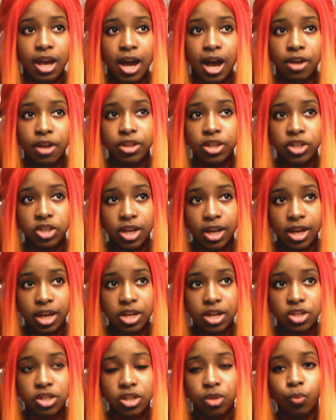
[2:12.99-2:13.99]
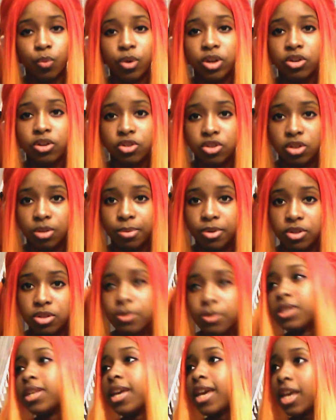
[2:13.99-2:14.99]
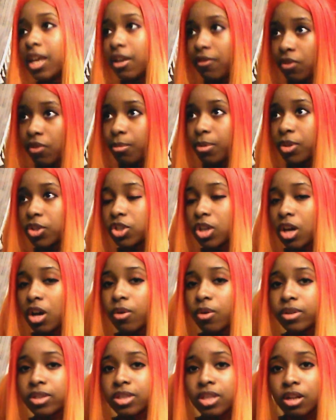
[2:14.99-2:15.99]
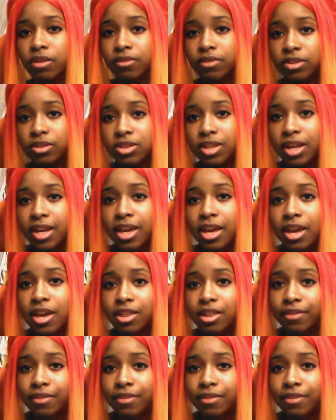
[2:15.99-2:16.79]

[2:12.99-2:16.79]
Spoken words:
how they changed and what you're supposed to be taking from the show instead of just like